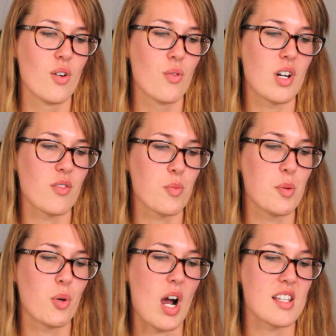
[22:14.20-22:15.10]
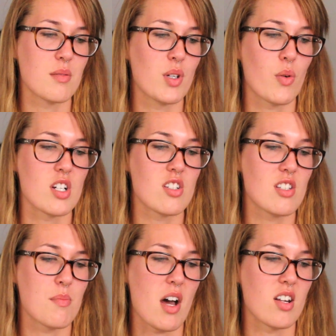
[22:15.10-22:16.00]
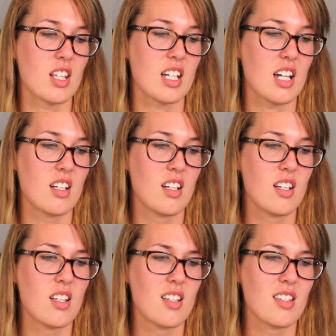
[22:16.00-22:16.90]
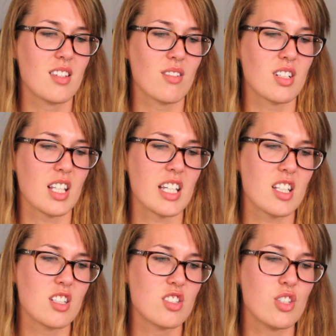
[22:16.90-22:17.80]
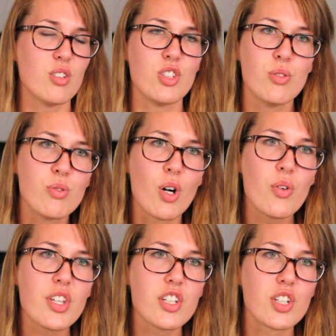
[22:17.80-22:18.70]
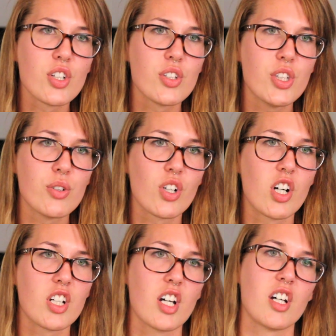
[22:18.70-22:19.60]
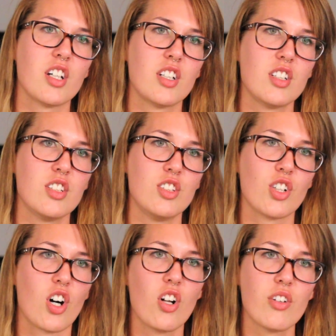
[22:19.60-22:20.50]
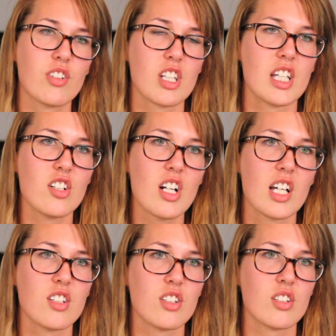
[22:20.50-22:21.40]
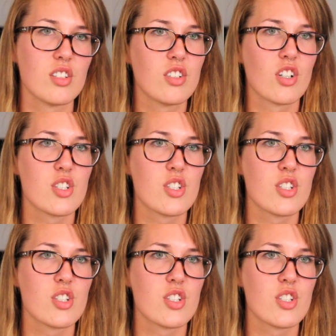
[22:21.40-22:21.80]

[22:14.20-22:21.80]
whenever people were asking me questions about it, like, they were like, you know that you're all over the internet, you're on